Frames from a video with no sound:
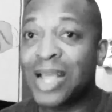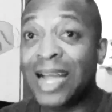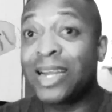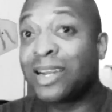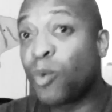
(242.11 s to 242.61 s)

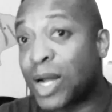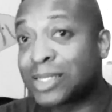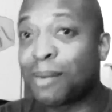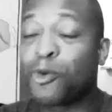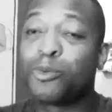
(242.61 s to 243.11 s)
And in the
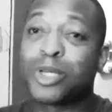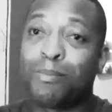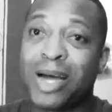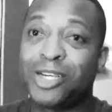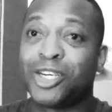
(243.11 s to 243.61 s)
WhatsApp group,
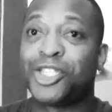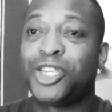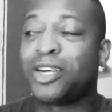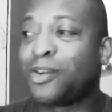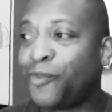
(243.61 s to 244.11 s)
somebody just
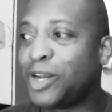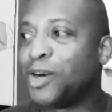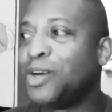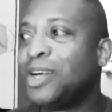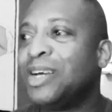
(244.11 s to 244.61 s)
shared the
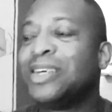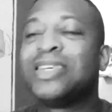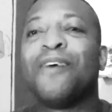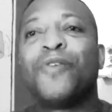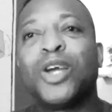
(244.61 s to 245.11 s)
video
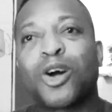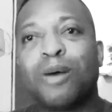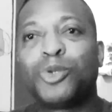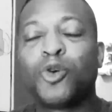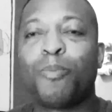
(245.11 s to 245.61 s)
See, a video
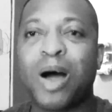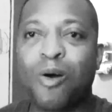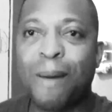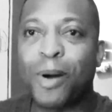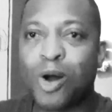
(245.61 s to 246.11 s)
come through
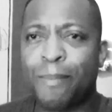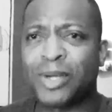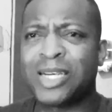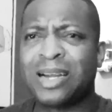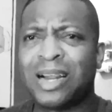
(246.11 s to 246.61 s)
Power Rawpa
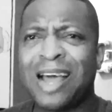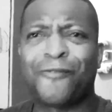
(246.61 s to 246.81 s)
Crawpa channel.